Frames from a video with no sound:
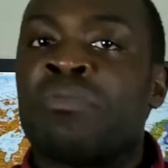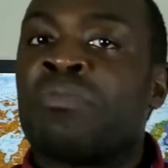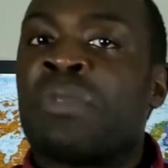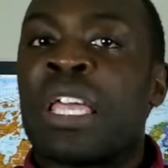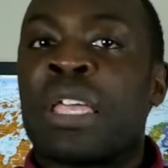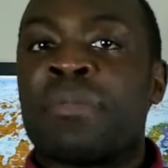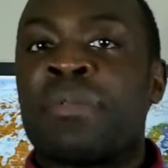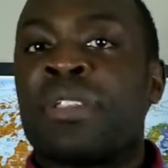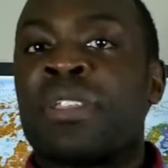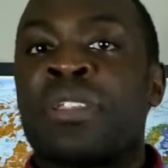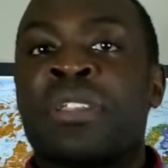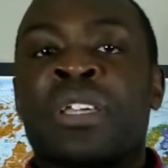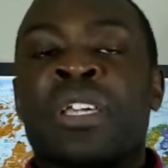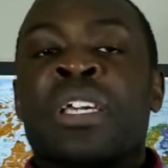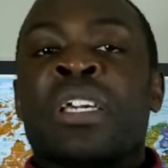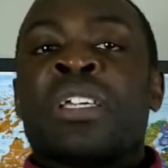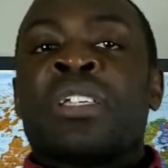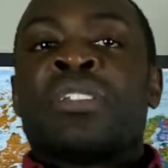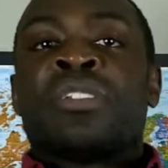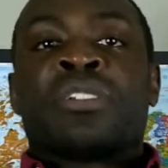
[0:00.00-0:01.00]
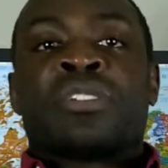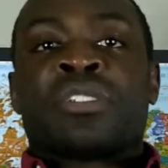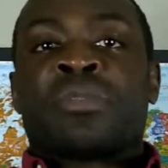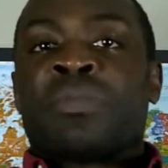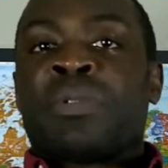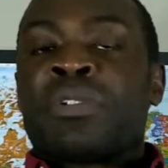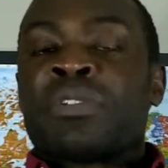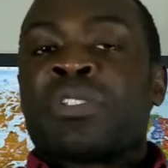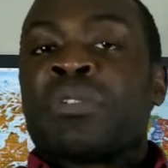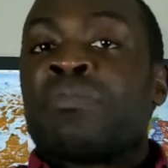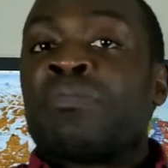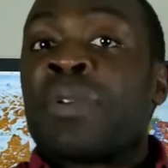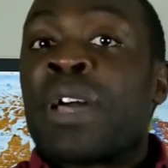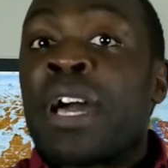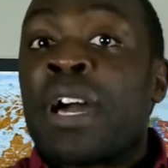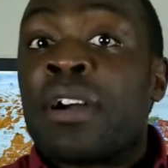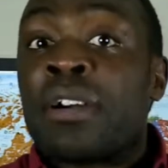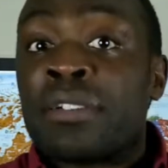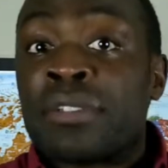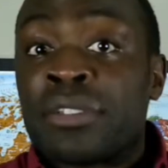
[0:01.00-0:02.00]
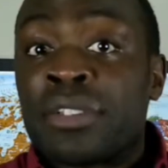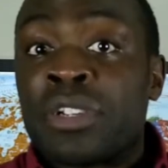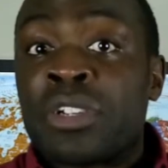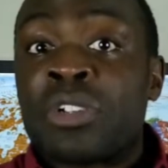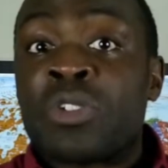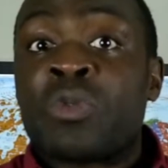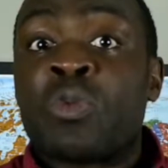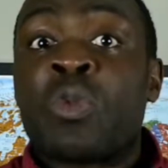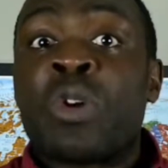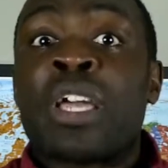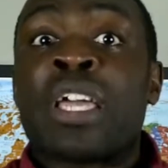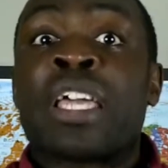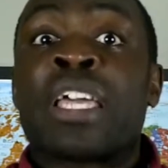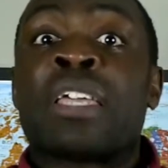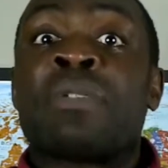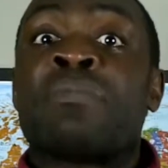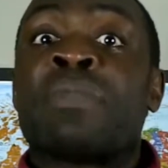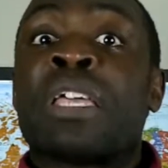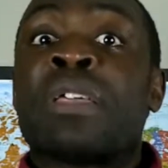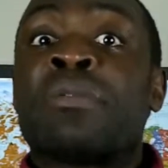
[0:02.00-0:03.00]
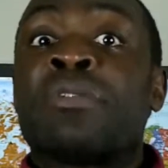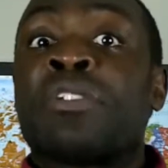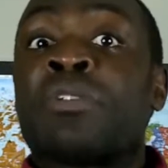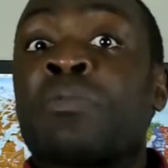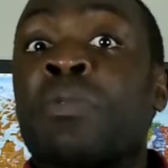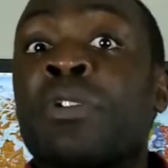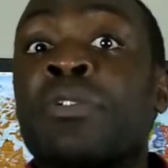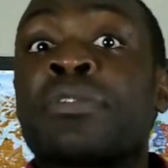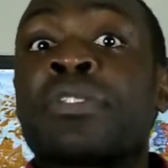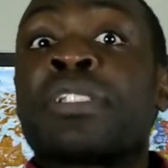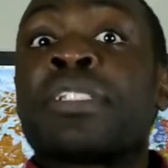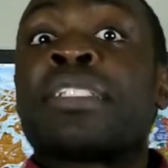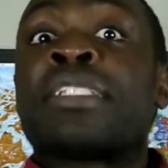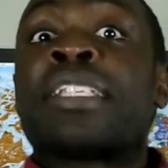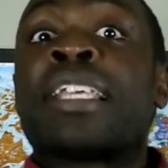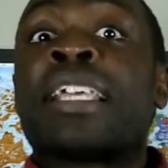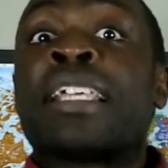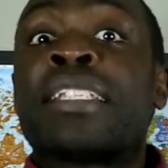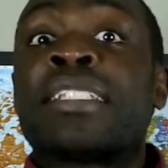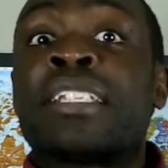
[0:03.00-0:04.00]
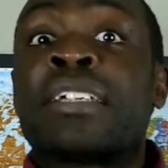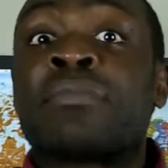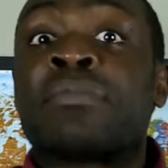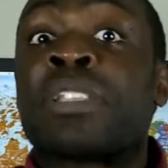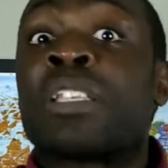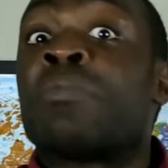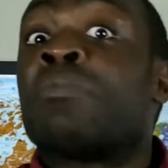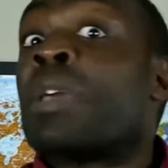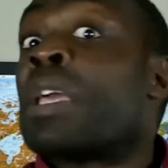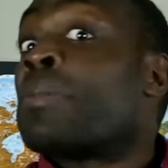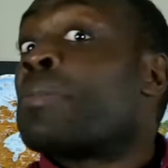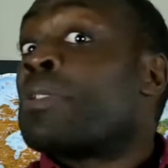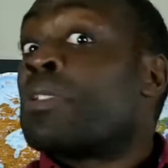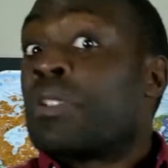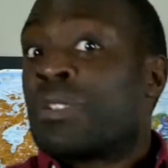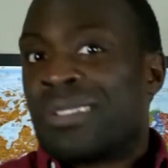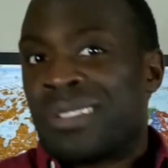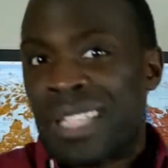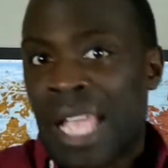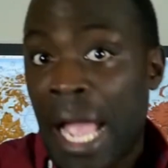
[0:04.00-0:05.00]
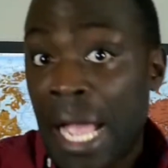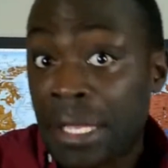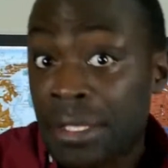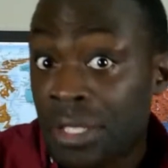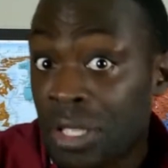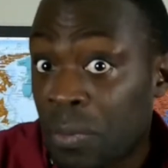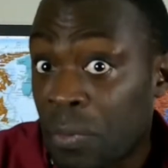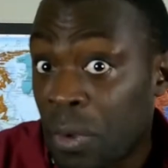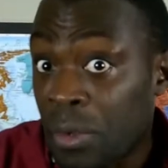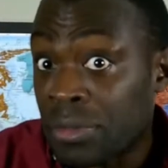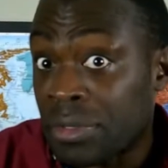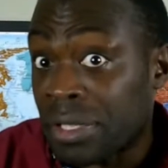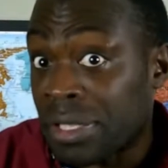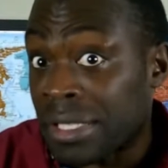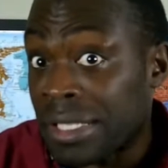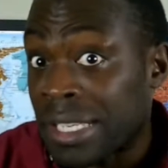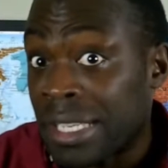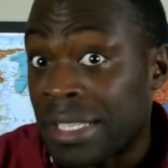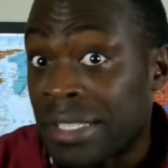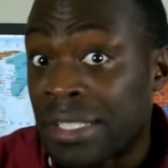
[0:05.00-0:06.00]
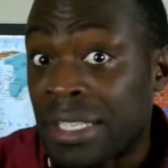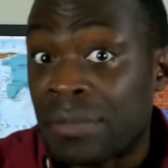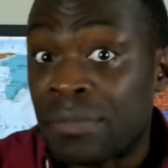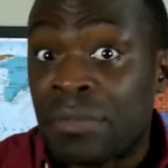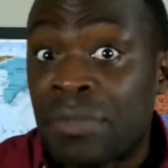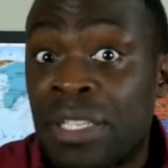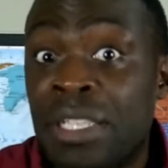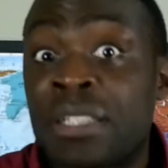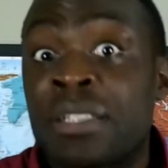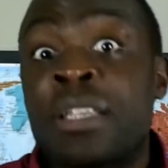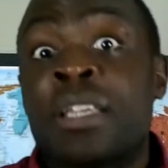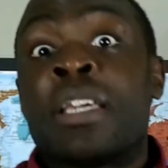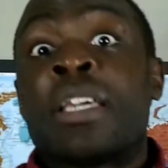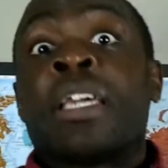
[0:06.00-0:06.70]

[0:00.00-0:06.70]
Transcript: Maybe you're supposed to bow a certain way, maybe you're supposed to say something, maybe you're not supposed to say something.